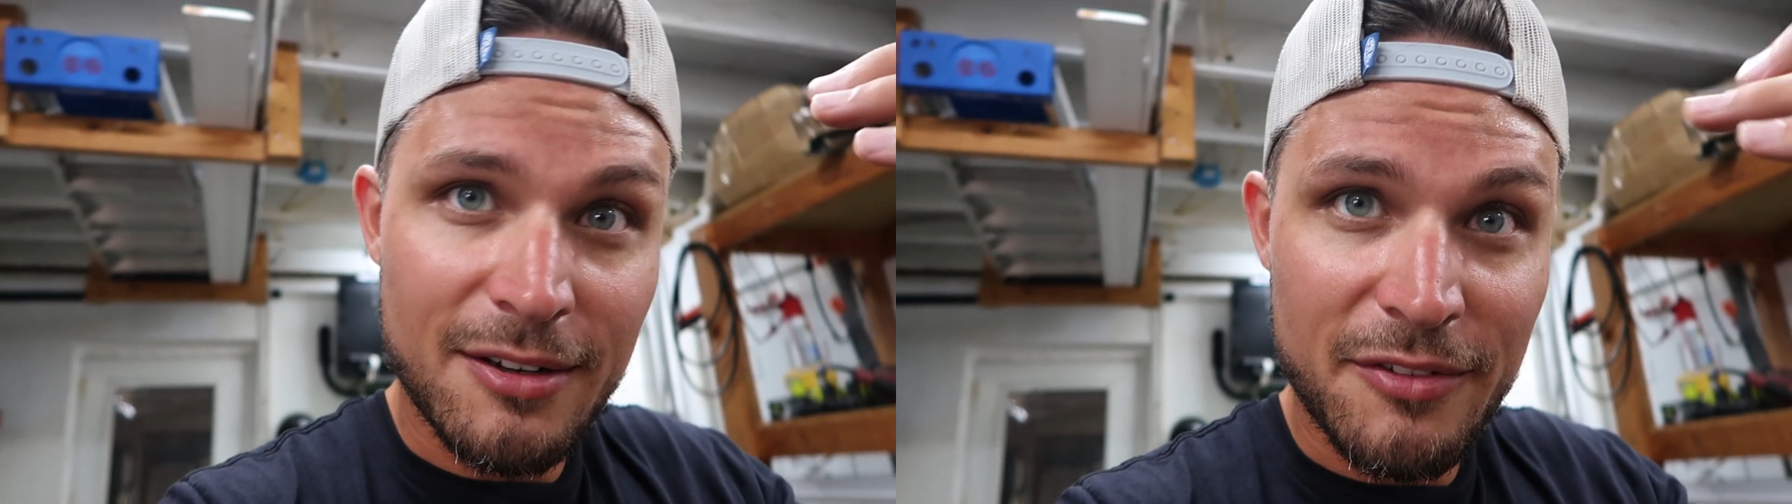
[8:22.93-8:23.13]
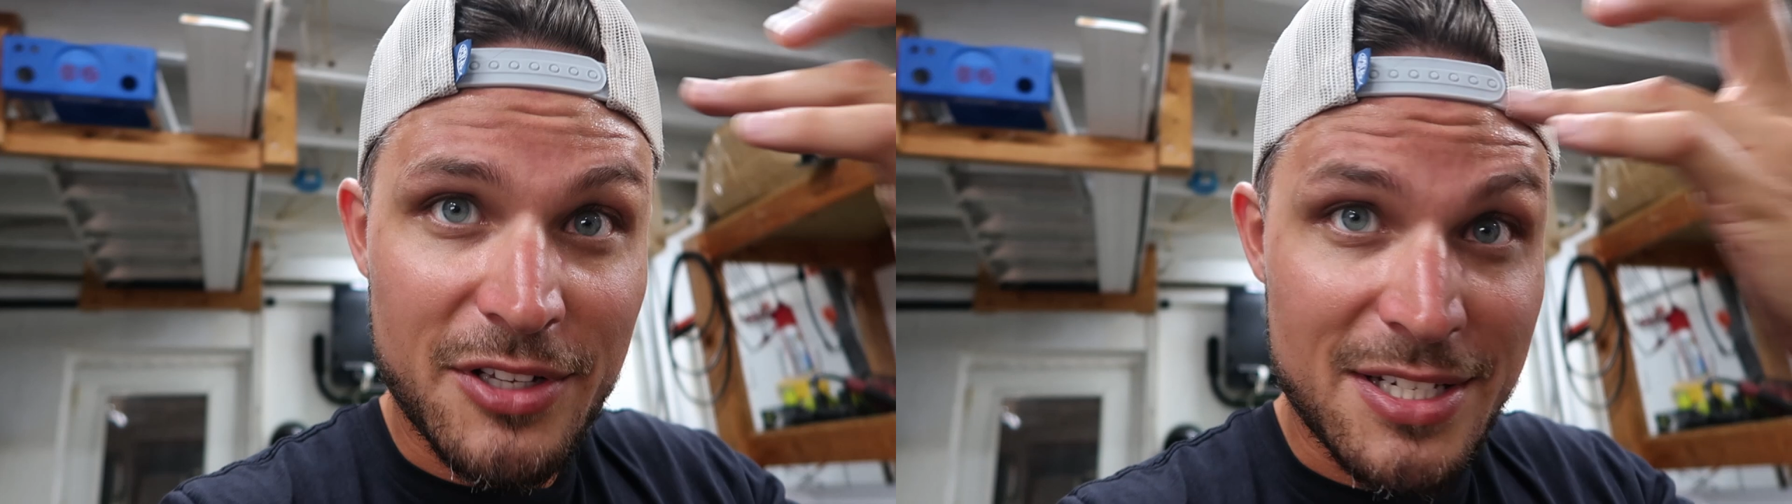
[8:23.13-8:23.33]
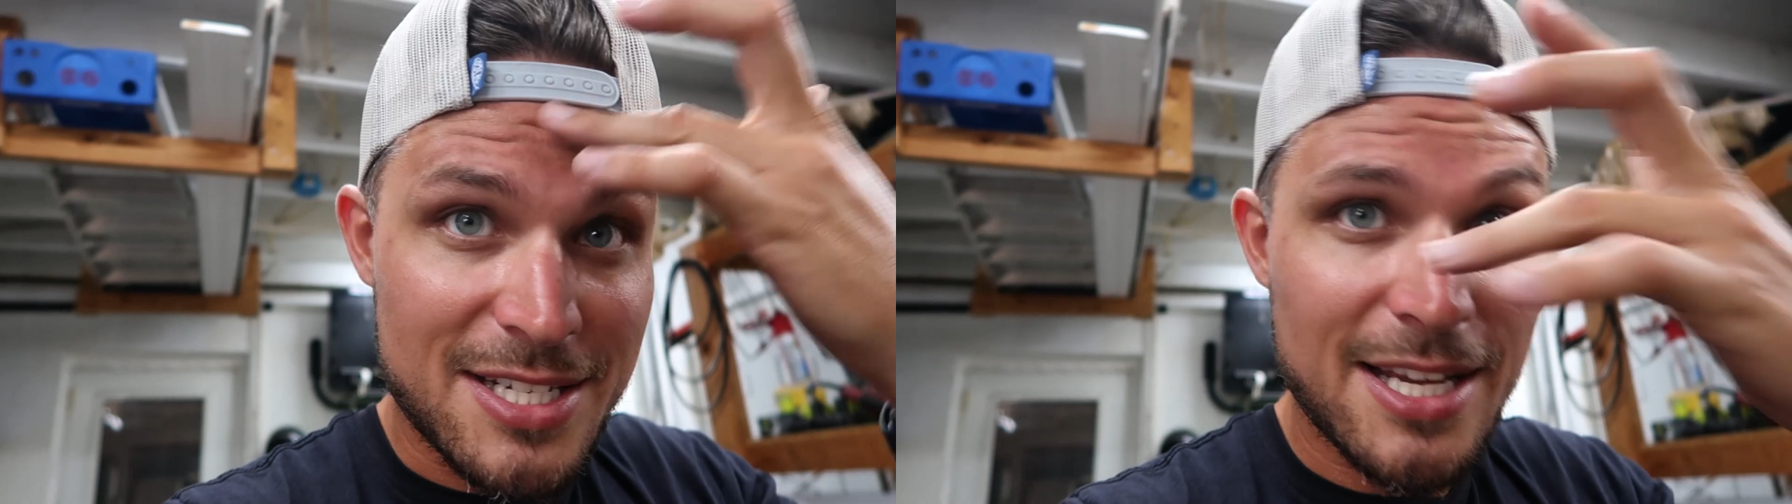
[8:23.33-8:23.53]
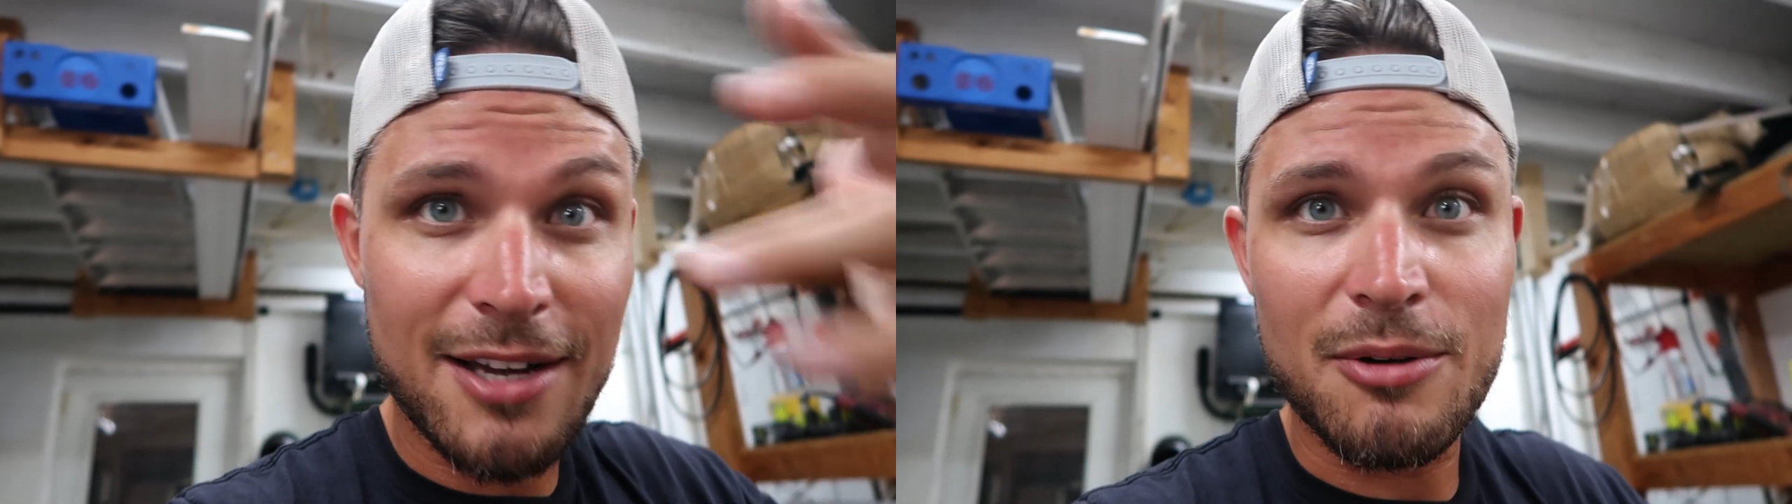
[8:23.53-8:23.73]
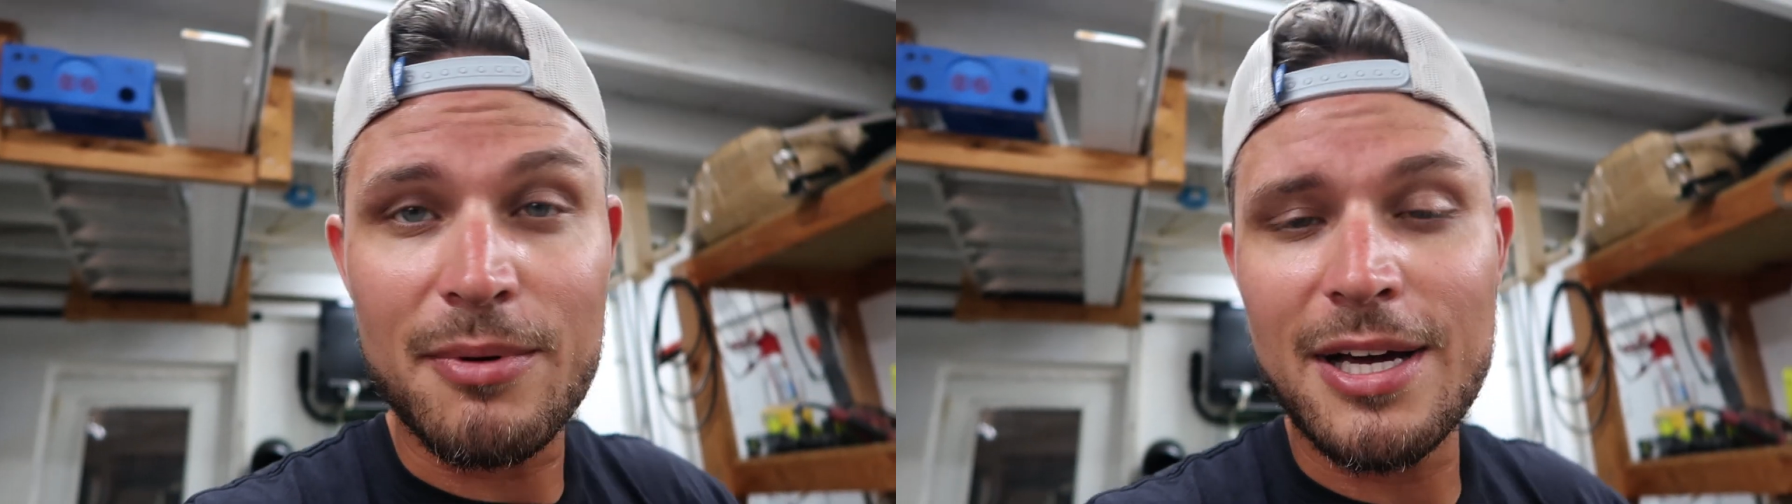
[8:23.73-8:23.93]
I don't know if you can
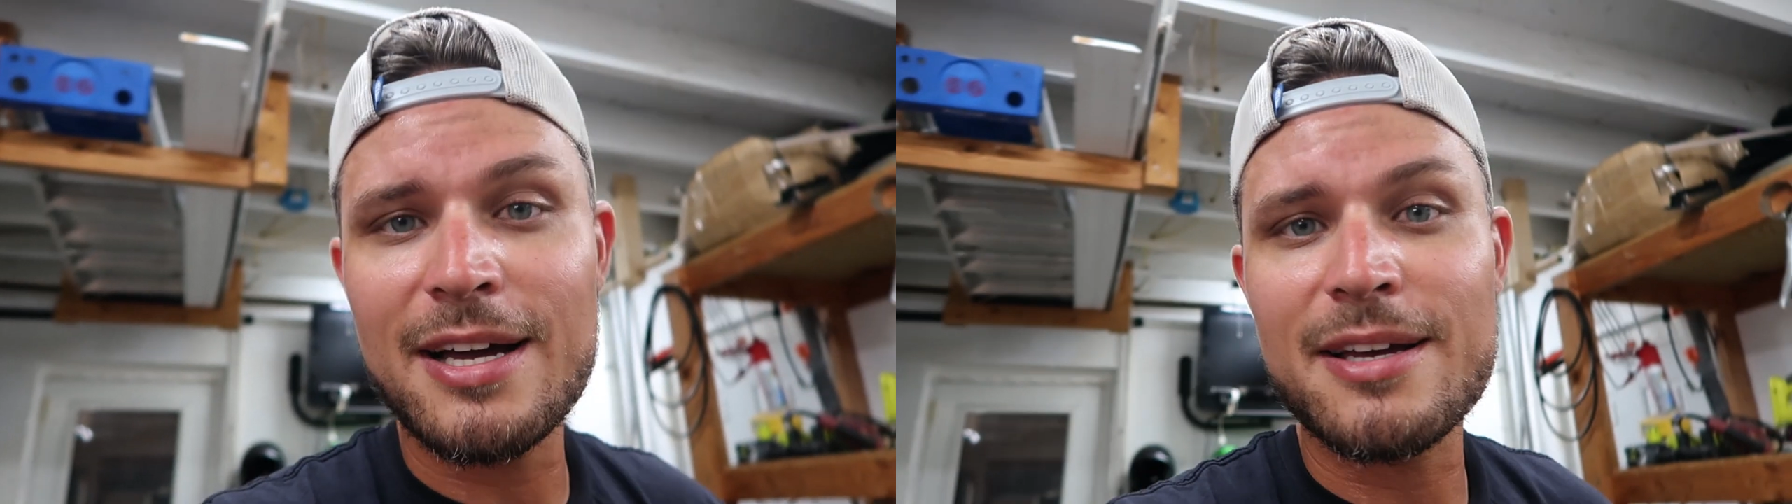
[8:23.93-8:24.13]
tell, but